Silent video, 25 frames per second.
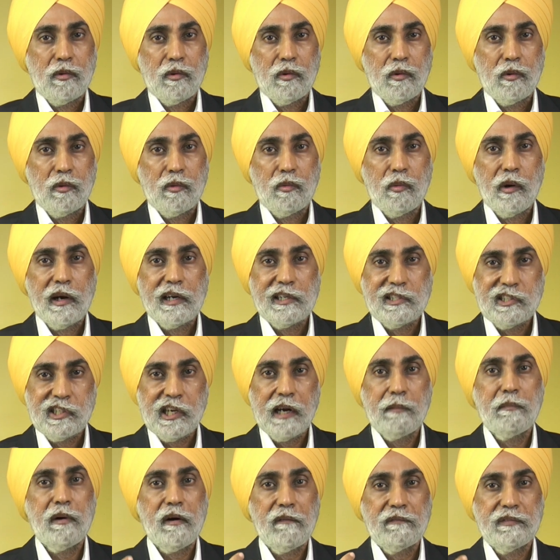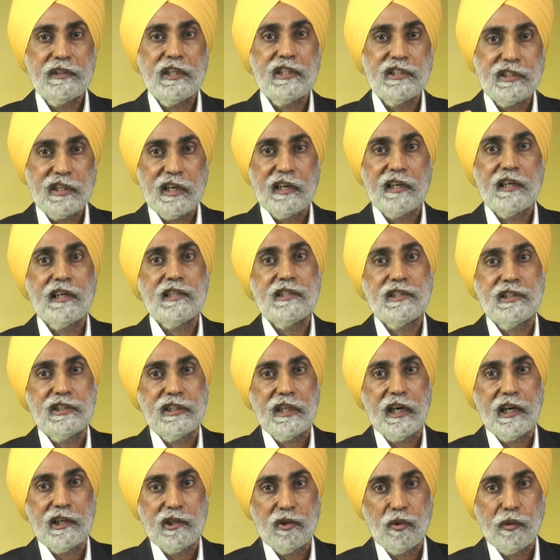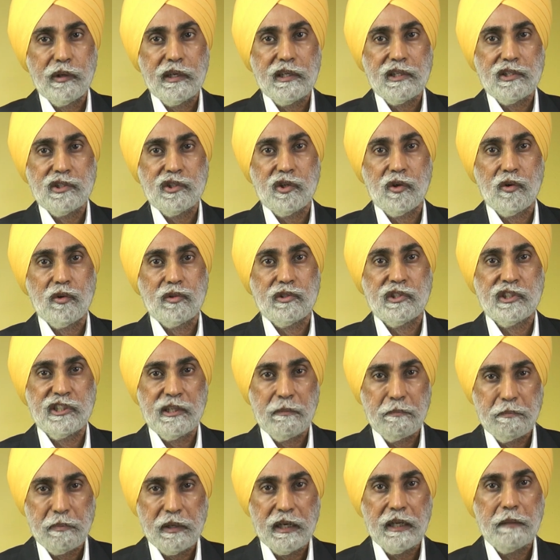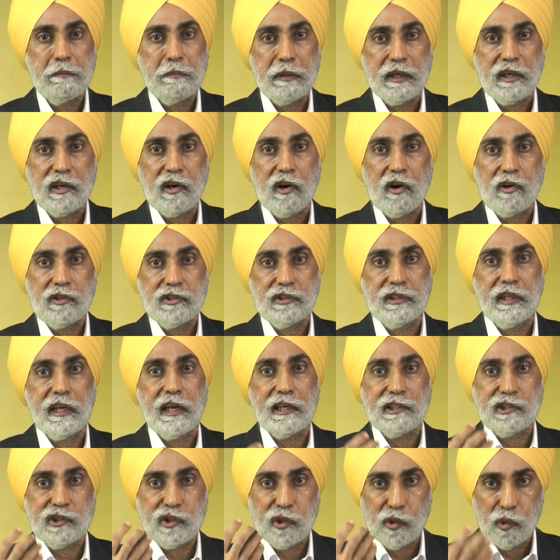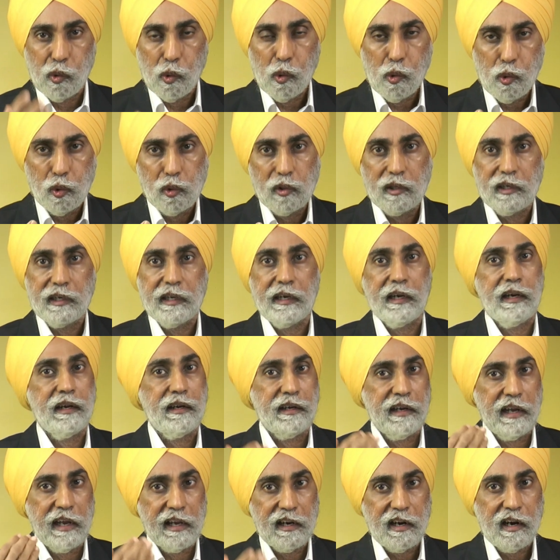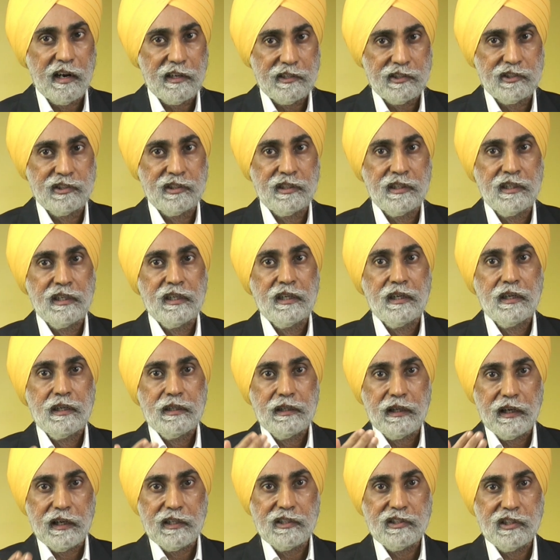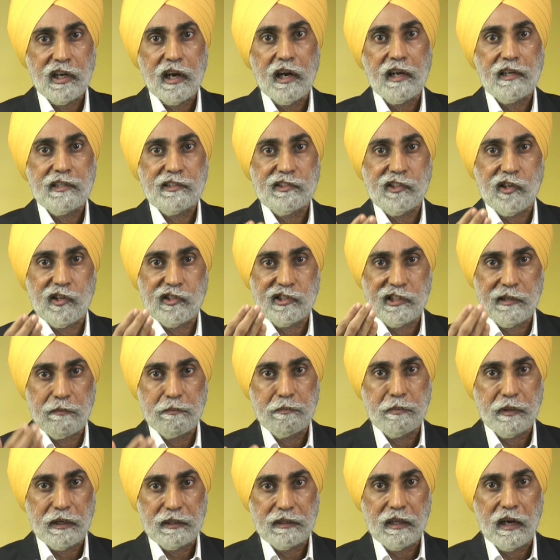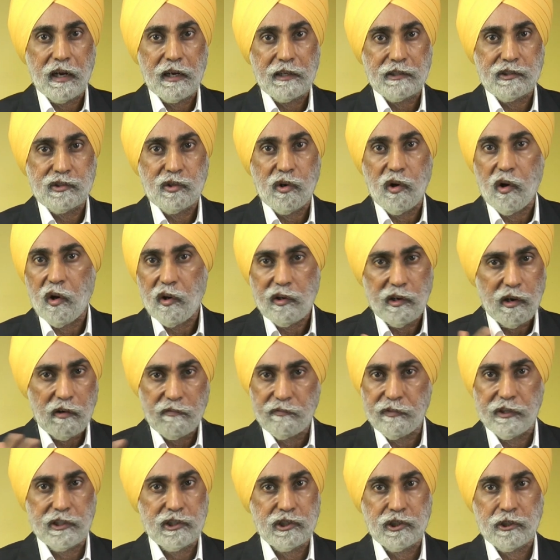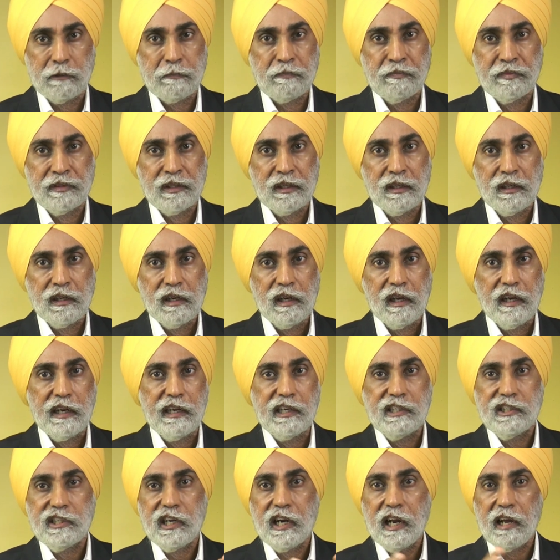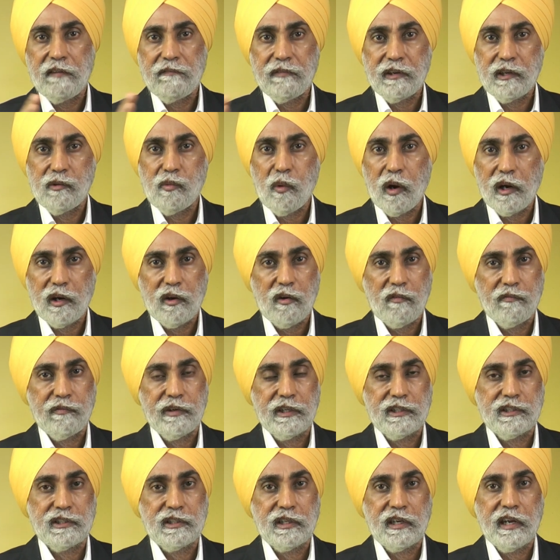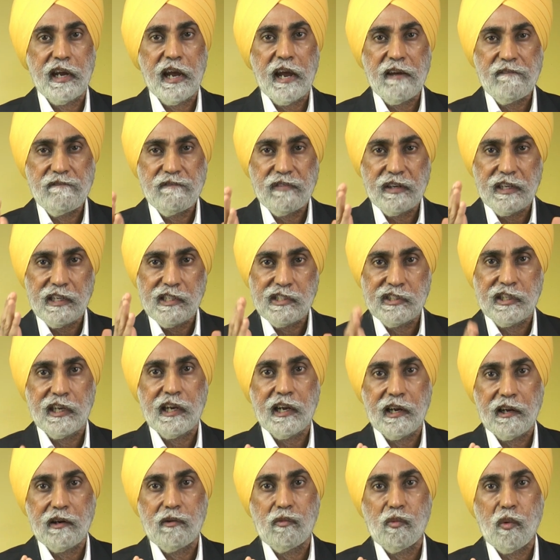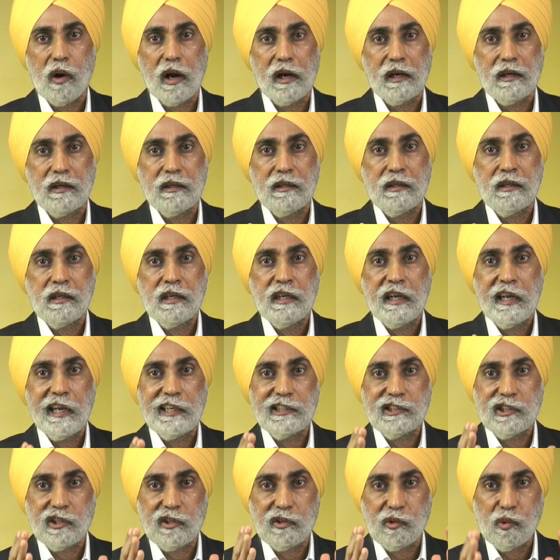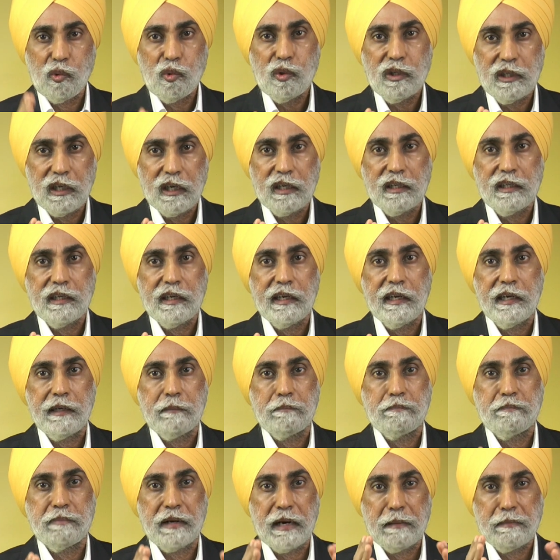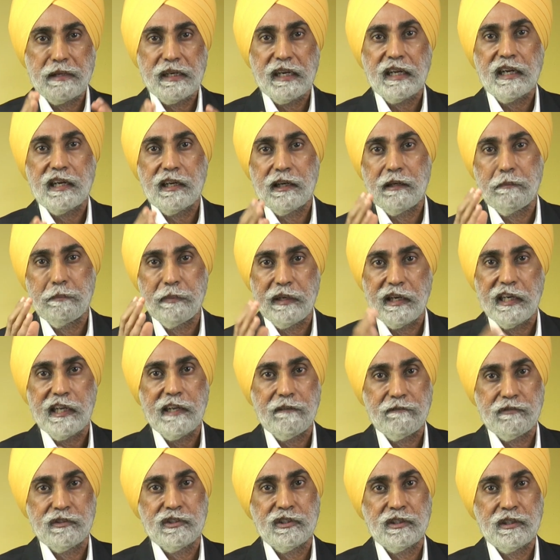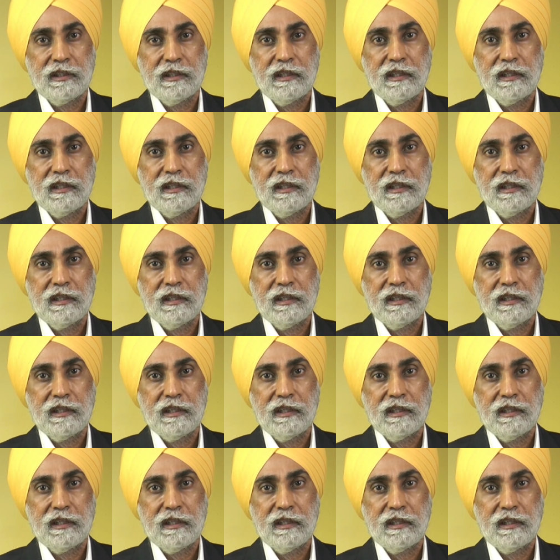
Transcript: While some of these clergy are doing so simply because they are schooled in deras, taksals or sampradas, all of which, each and every one of which, every single one is rooted in Brahmanical beliefs,